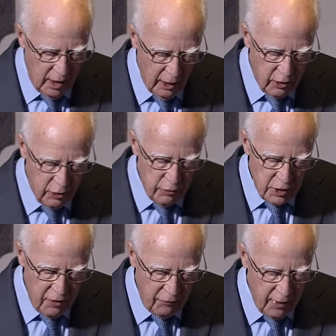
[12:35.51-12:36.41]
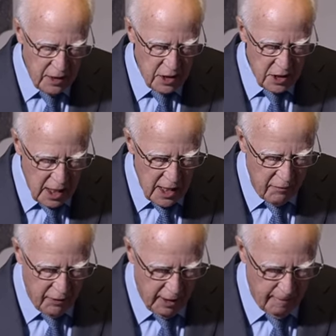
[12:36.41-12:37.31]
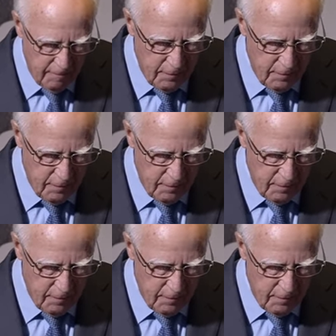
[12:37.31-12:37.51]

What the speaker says: a crucified Saviour,